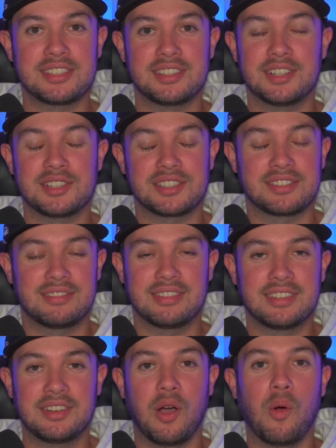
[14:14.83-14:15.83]
there's
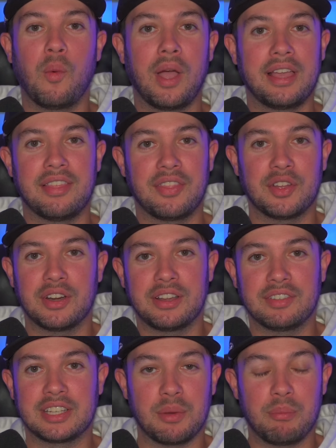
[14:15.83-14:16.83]
no way that they're
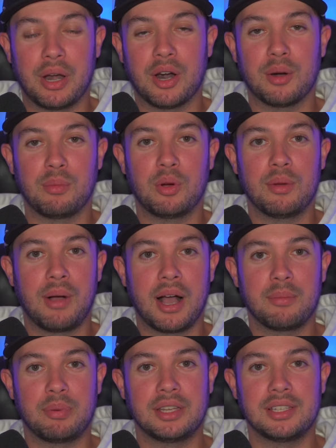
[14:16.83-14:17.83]
even comparable, in my
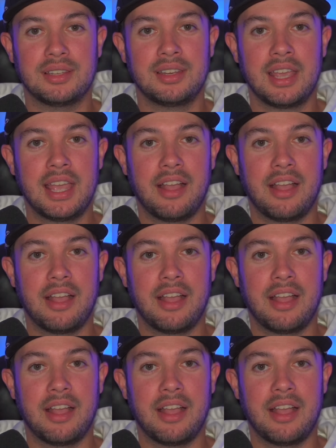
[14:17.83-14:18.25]
opinion,